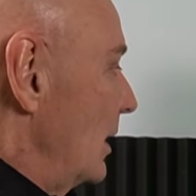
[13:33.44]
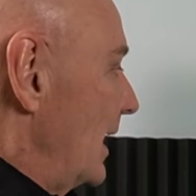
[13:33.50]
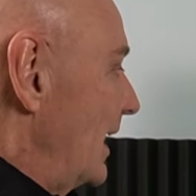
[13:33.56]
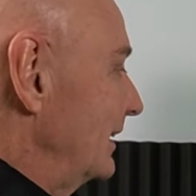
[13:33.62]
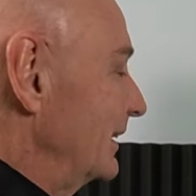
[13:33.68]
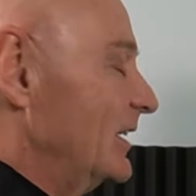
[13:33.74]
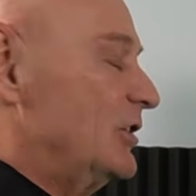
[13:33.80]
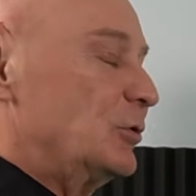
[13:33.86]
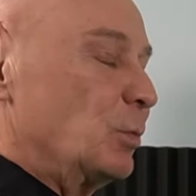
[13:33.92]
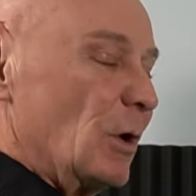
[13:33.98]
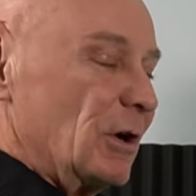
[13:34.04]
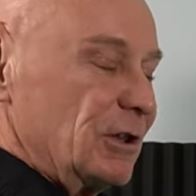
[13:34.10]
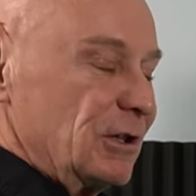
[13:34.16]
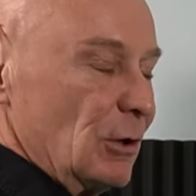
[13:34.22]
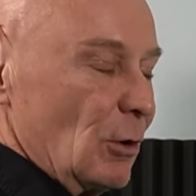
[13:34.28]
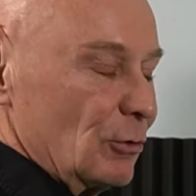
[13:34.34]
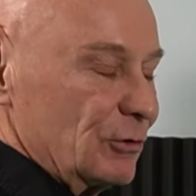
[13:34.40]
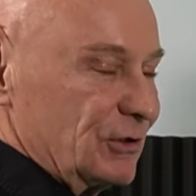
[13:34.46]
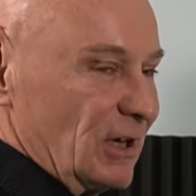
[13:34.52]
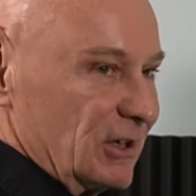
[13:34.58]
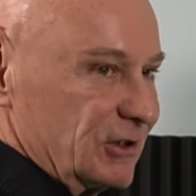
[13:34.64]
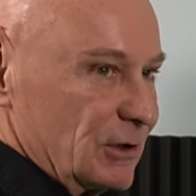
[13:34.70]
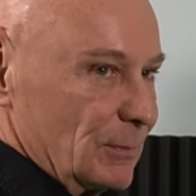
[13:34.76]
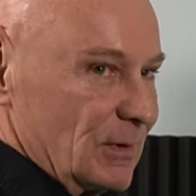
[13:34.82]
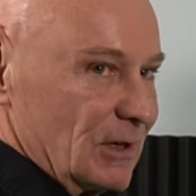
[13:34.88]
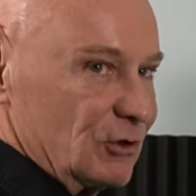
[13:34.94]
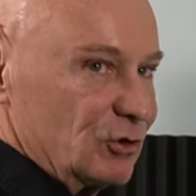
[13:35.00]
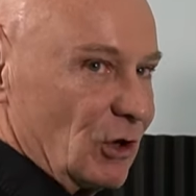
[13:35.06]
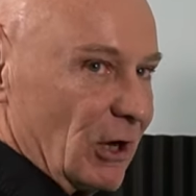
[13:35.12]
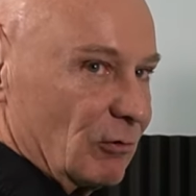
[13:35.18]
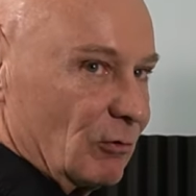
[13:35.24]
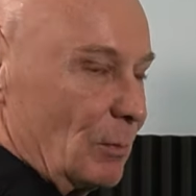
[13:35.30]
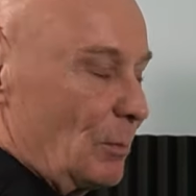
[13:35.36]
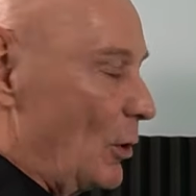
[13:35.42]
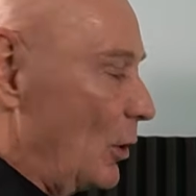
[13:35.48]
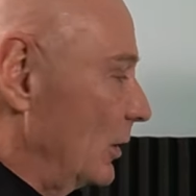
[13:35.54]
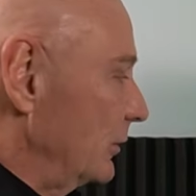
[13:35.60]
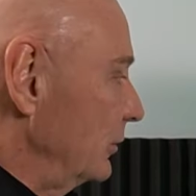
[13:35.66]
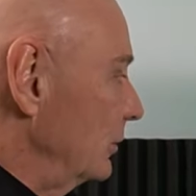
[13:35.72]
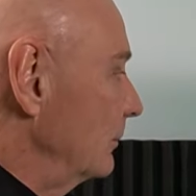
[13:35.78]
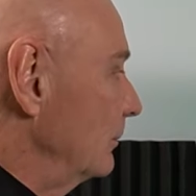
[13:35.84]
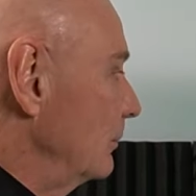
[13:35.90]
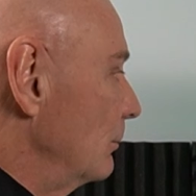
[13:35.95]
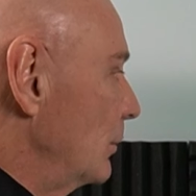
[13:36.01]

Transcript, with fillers: At least one of the owners has to be a general partner.